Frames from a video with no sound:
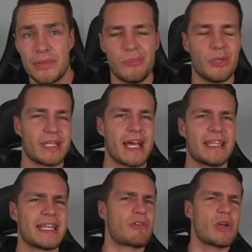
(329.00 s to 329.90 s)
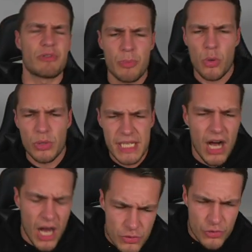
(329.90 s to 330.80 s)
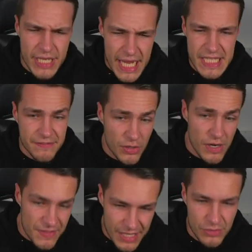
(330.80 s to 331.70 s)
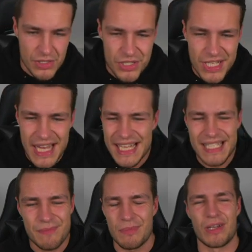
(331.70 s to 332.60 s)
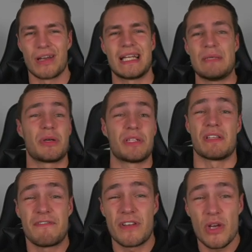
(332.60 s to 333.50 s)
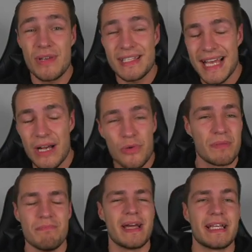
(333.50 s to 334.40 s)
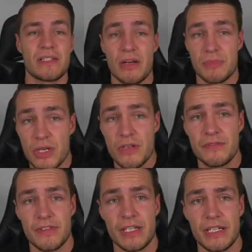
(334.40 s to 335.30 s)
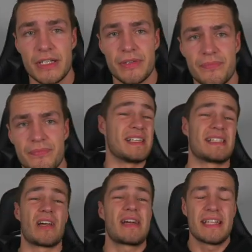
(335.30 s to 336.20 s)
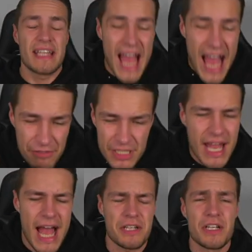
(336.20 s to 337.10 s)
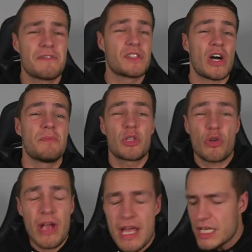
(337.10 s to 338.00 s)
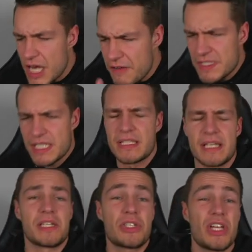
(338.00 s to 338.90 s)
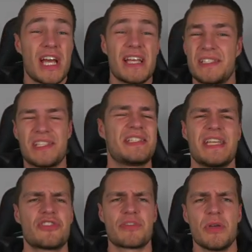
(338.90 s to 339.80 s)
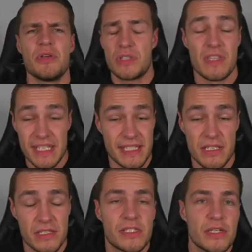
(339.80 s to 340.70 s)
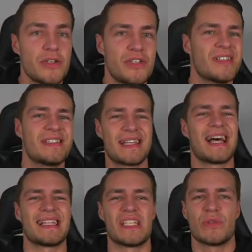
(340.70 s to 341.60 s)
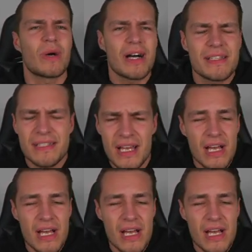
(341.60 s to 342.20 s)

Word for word: But yet they're only reporting 185,000 shares, likely because the float is held many times over. It's likely they haven't yet had enough time to create enough synthetic shares to distribute to these institutions and to us,